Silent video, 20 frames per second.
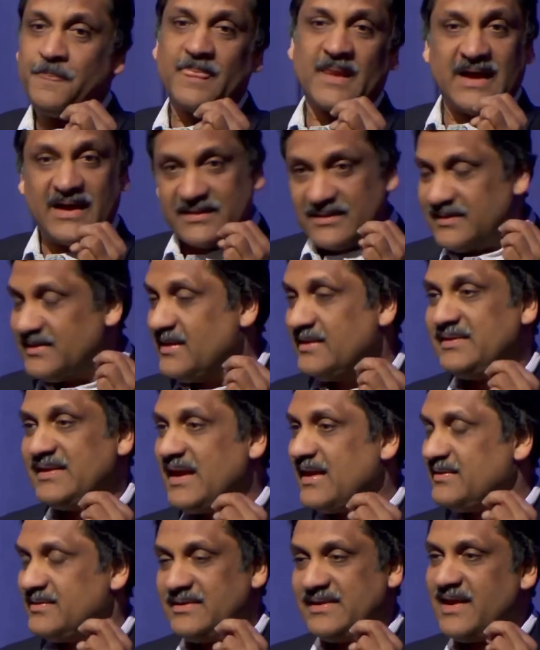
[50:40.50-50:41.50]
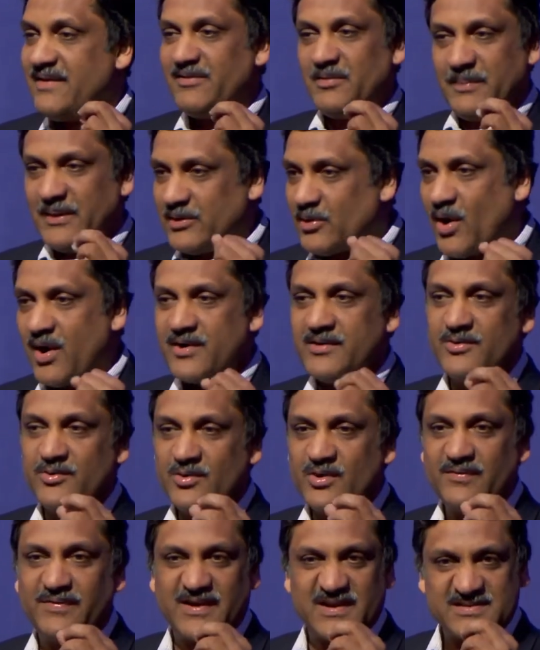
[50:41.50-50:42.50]
they will be talking to
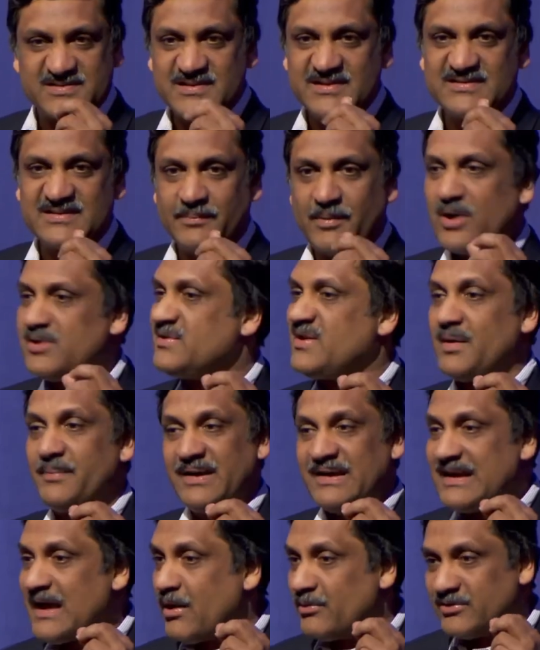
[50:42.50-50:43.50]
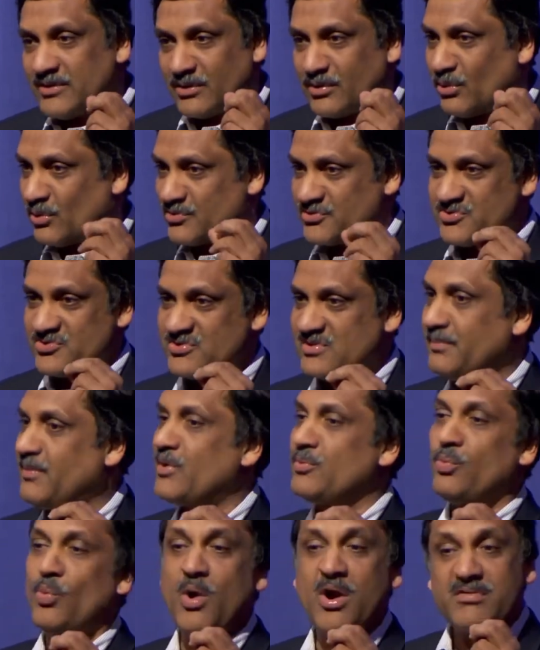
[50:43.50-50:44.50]
universities about dumbing down the courses,
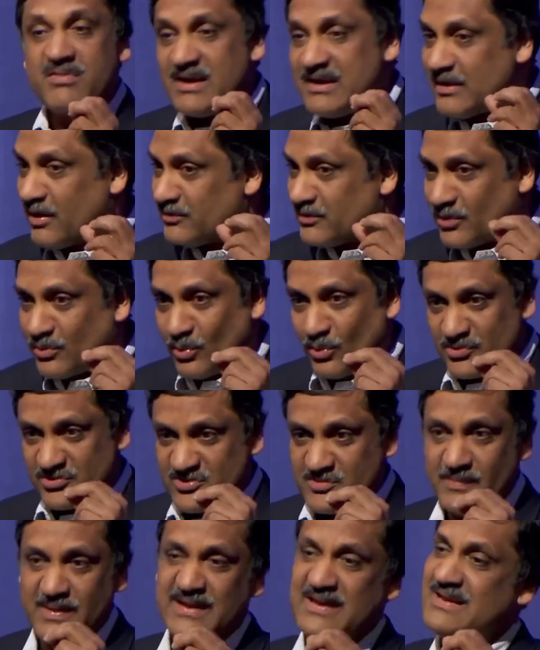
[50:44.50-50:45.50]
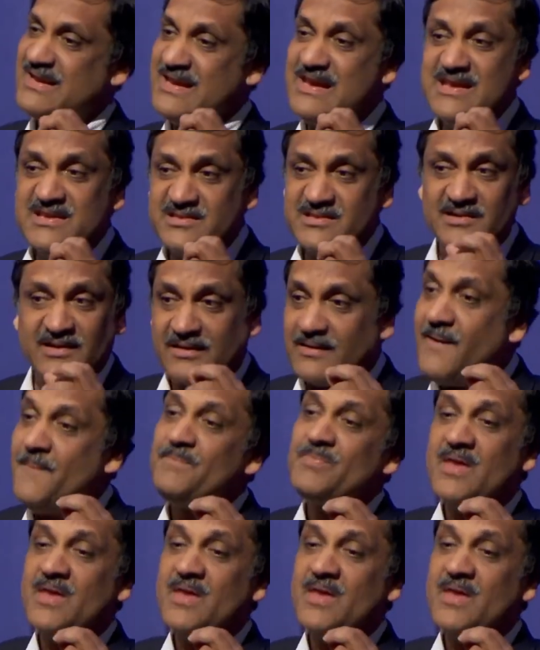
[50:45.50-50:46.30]
about watering down the courses, making it easier,